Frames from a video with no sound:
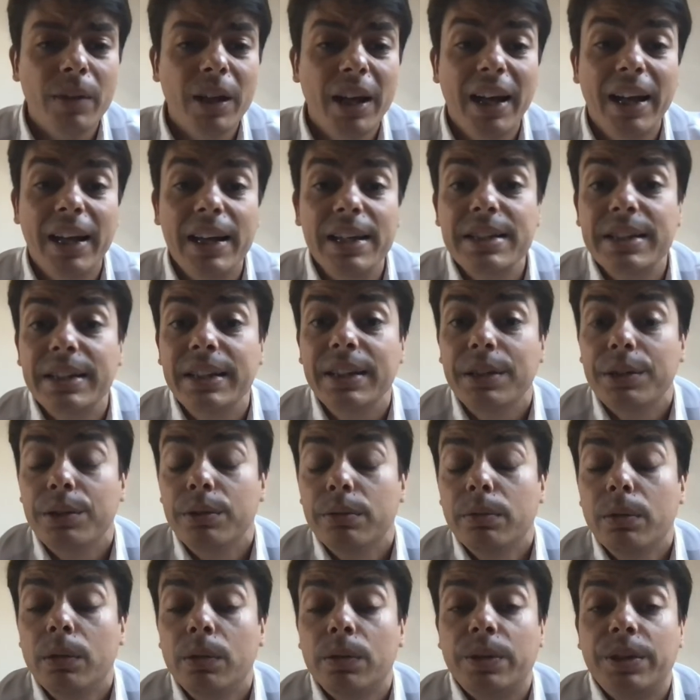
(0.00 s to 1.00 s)
I think
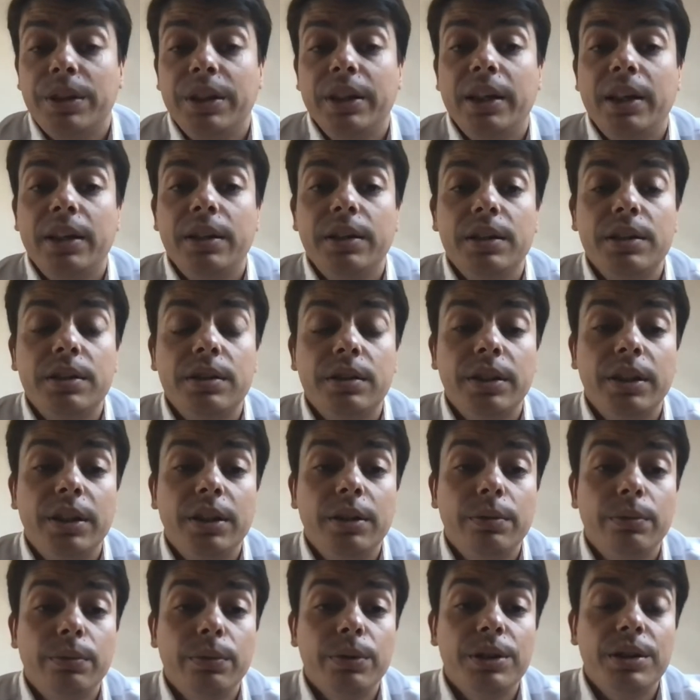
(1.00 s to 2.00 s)
you already
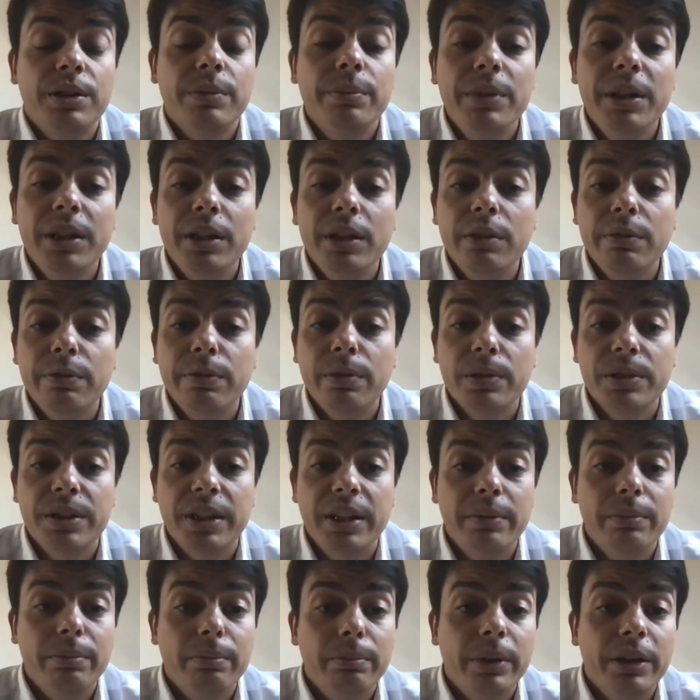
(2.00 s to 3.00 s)
understand what's the meaning for
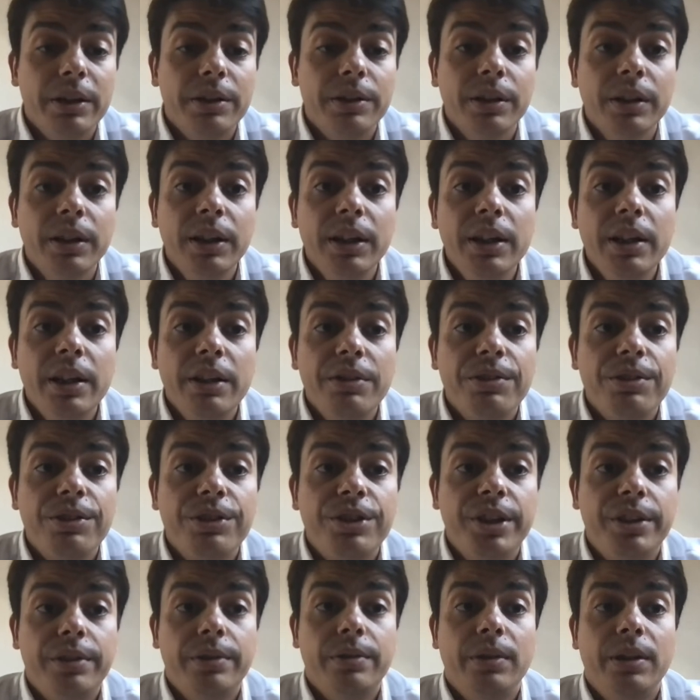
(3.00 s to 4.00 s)
them, but
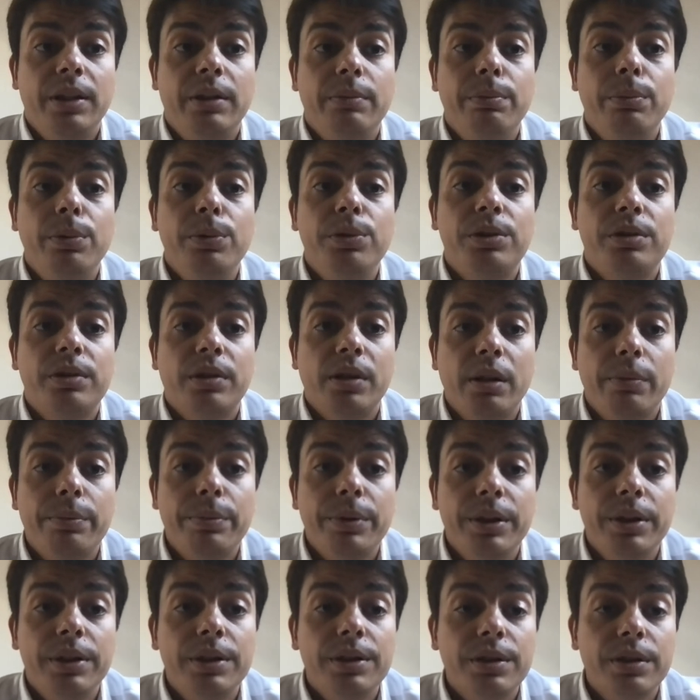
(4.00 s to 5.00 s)
generally bootstrap
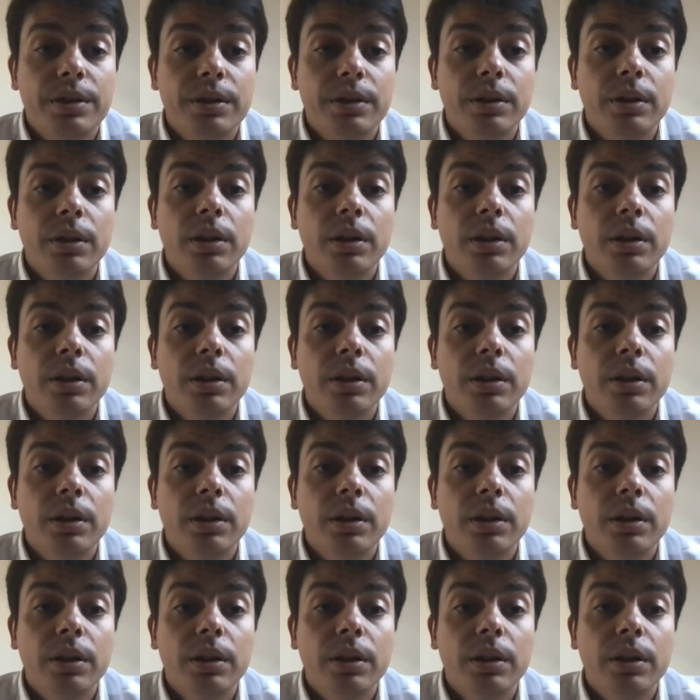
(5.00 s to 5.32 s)
is